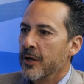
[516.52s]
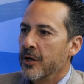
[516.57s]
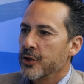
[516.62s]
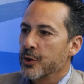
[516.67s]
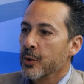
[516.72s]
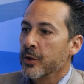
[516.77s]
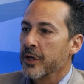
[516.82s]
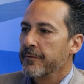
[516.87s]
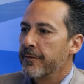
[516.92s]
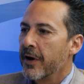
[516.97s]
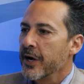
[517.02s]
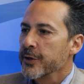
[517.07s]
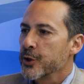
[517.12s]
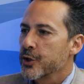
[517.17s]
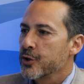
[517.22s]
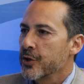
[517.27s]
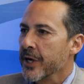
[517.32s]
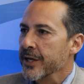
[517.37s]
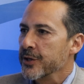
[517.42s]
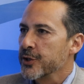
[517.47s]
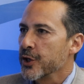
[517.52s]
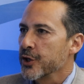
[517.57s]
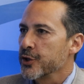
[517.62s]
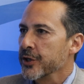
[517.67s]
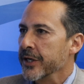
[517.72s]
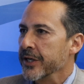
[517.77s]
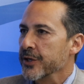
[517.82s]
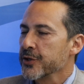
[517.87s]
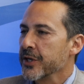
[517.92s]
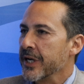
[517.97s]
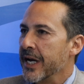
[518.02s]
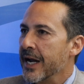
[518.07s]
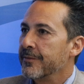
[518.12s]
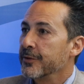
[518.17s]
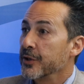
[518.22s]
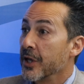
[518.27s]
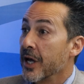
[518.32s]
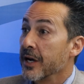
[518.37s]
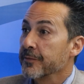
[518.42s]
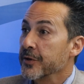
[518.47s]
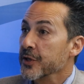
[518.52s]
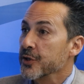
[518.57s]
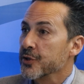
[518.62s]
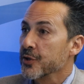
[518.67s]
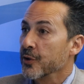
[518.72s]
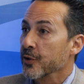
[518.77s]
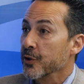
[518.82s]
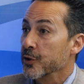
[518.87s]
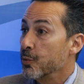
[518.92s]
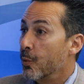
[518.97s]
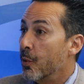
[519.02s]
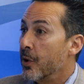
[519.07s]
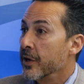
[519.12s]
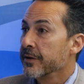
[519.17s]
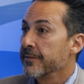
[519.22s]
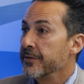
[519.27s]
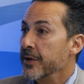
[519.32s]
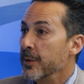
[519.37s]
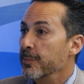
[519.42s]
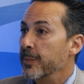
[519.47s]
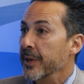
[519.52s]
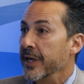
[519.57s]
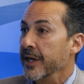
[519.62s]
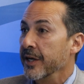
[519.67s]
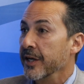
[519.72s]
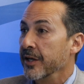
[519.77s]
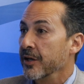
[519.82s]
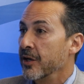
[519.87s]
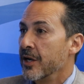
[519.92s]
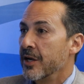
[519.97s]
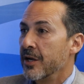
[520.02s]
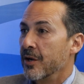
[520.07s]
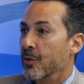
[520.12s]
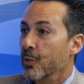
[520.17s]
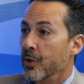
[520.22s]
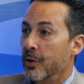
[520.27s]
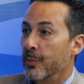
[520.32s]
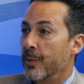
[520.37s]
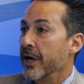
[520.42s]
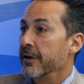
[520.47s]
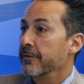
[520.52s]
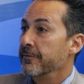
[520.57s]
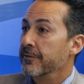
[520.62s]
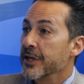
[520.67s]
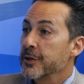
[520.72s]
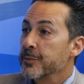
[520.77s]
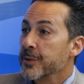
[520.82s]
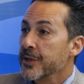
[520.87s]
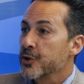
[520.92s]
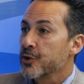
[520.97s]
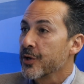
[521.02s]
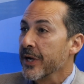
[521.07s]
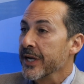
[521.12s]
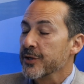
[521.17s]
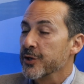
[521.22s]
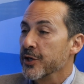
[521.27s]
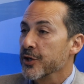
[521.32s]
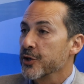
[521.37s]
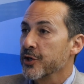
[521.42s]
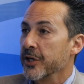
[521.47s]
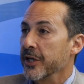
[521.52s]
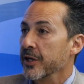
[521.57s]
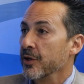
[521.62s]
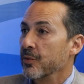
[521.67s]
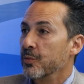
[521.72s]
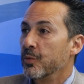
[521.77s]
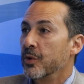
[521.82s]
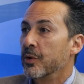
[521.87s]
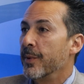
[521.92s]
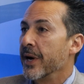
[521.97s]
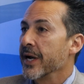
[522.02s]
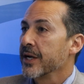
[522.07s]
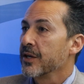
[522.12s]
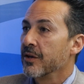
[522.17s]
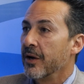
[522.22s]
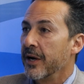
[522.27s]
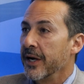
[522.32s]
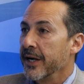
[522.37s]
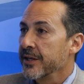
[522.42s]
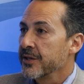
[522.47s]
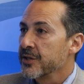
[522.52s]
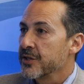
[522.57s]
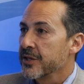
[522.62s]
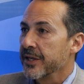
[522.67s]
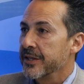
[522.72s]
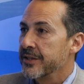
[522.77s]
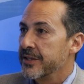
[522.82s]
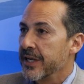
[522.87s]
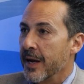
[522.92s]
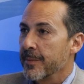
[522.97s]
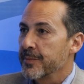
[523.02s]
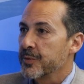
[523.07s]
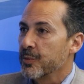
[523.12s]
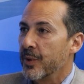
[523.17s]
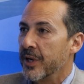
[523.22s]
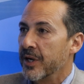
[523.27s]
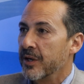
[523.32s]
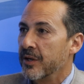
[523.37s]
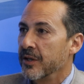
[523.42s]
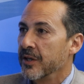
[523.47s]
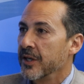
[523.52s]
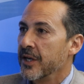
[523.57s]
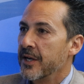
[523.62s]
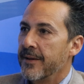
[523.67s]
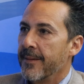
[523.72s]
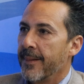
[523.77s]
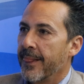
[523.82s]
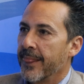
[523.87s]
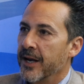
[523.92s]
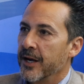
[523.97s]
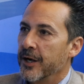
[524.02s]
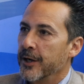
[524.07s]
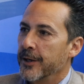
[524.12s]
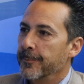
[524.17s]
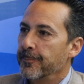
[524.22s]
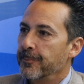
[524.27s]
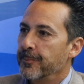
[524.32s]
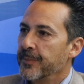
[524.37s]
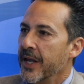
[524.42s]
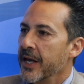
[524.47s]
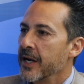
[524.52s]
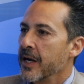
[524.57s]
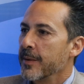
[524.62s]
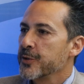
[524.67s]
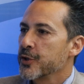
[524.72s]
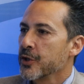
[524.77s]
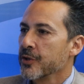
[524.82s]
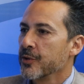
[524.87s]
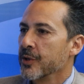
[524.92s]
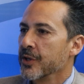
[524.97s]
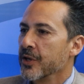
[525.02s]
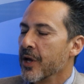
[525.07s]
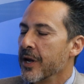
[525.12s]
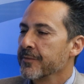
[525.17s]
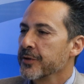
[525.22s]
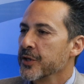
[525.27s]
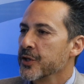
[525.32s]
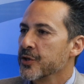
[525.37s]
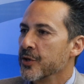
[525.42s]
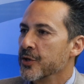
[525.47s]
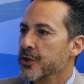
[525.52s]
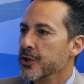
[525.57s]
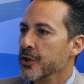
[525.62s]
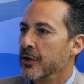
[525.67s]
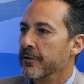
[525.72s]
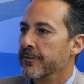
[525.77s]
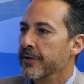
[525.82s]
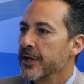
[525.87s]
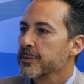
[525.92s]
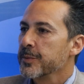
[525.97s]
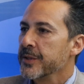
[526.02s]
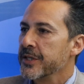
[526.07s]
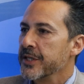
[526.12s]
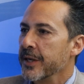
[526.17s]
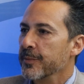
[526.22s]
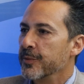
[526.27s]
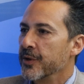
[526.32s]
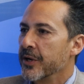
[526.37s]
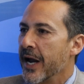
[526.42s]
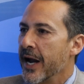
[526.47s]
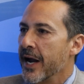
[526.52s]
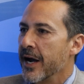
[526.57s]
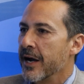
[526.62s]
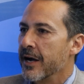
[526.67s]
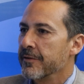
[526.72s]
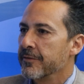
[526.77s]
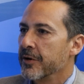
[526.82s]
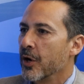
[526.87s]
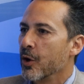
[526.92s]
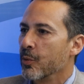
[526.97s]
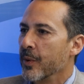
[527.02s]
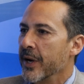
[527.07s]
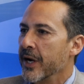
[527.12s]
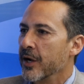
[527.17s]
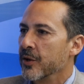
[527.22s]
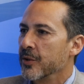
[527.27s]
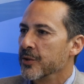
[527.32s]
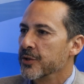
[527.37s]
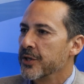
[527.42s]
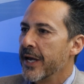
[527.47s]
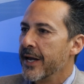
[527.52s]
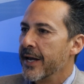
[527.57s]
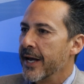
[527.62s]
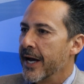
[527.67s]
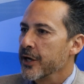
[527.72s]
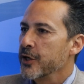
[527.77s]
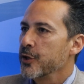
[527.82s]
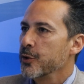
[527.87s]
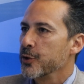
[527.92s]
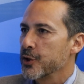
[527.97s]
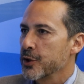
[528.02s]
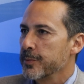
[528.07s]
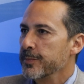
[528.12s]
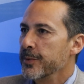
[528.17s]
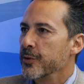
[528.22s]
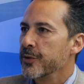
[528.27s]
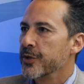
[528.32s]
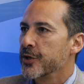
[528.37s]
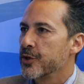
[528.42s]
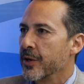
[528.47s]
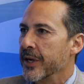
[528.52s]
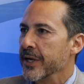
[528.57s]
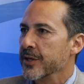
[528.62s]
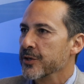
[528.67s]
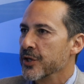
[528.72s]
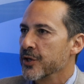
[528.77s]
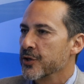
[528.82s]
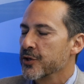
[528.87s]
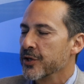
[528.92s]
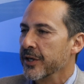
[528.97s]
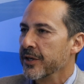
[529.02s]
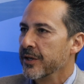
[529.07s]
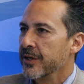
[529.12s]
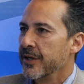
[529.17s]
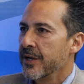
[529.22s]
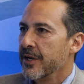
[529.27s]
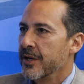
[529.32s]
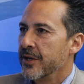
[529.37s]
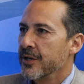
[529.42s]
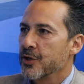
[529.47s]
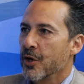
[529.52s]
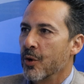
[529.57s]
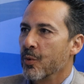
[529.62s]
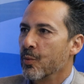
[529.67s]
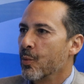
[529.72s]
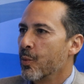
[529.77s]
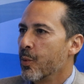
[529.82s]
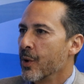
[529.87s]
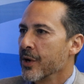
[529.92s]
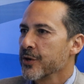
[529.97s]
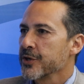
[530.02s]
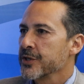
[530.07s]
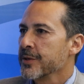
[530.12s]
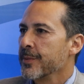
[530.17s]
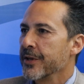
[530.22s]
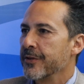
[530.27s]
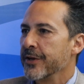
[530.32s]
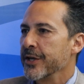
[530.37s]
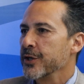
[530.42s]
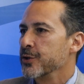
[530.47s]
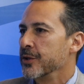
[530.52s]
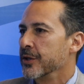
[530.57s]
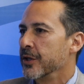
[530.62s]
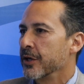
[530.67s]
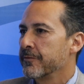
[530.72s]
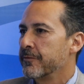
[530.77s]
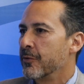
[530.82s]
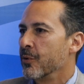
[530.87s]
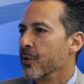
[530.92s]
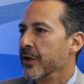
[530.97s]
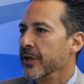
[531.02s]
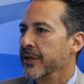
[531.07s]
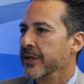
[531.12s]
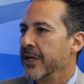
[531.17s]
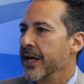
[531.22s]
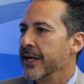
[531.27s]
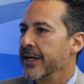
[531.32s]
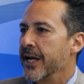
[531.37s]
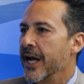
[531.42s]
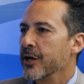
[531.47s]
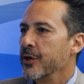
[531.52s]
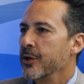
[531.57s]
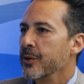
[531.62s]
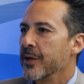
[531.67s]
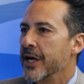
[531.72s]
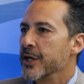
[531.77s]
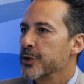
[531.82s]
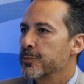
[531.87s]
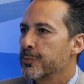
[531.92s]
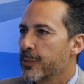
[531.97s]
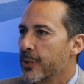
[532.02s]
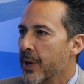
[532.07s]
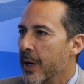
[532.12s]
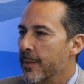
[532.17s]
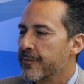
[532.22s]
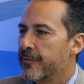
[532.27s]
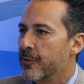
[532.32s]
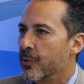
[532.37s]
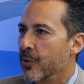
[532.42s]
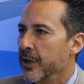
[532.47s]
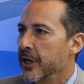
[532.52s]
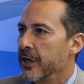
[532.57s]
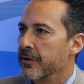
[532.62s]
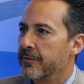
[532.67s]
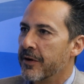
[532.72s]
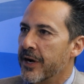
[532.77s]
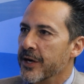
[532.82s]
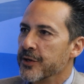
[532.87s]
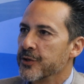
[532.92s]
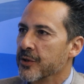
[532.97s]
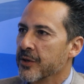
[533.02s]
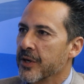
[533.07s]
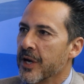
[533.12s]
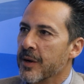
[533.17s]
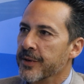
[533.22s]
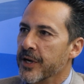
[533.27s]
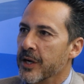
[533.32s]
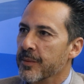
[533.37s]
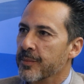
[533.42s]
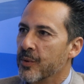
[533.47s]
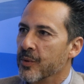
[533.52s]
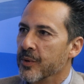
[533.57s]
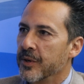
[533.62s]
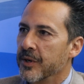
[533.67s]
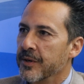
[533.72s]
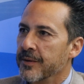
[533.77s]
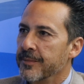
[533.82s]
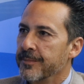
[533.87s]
So an advisor transitioning is going to have a lot of concerns. One of them being, will my investments transition? Will my clients adapt well? And I'm sure there are a lot of concerns that your investment team would have around how do you smooth the transition? So what are some of the things you look for, and how do you guys prep for an advisor coming on board?